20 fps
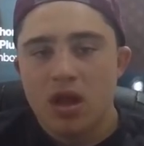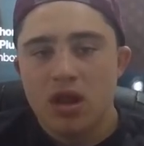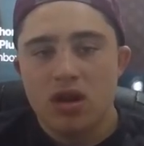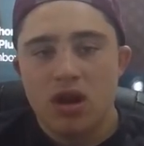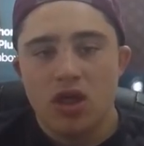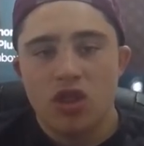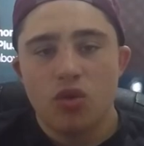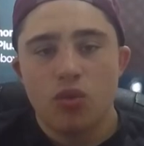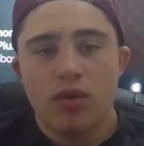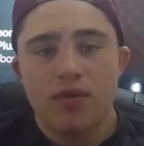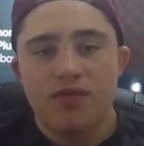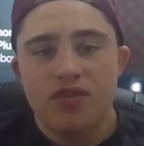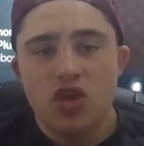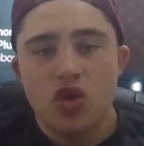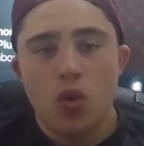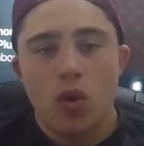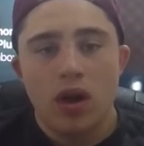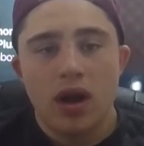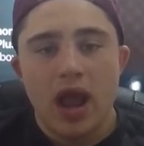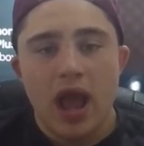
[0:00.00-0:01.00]
another
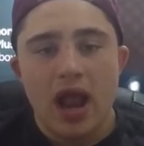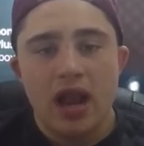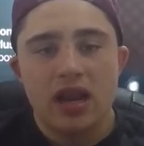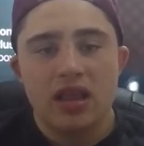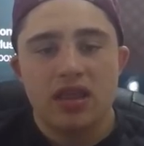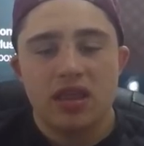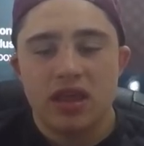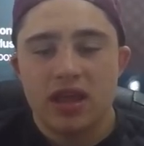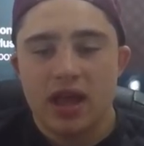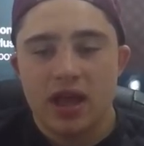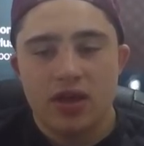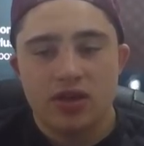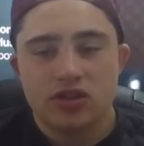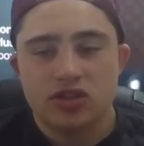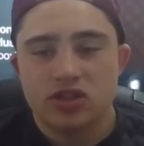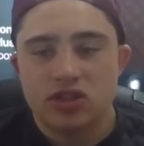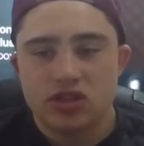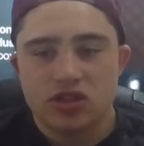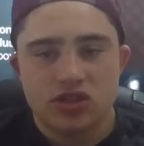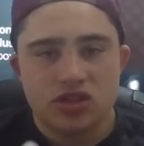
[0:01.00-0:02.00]
review on anything
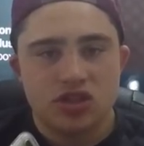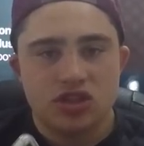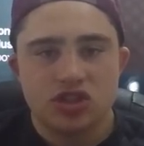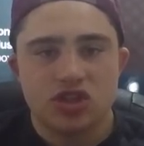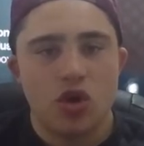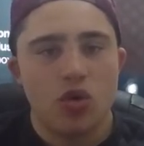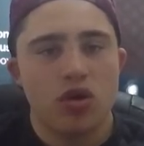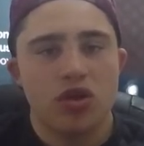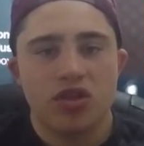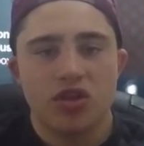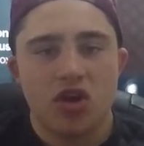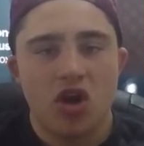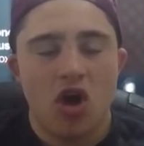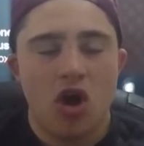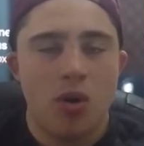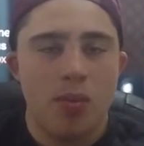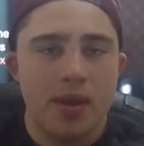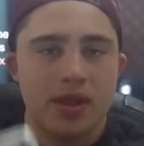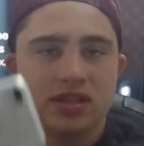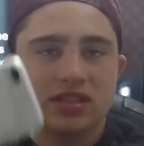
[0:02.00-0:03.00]
else, just go to the
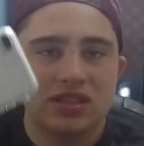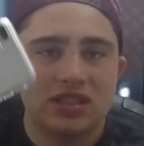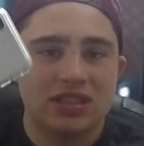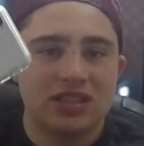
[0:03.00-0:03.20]
comments.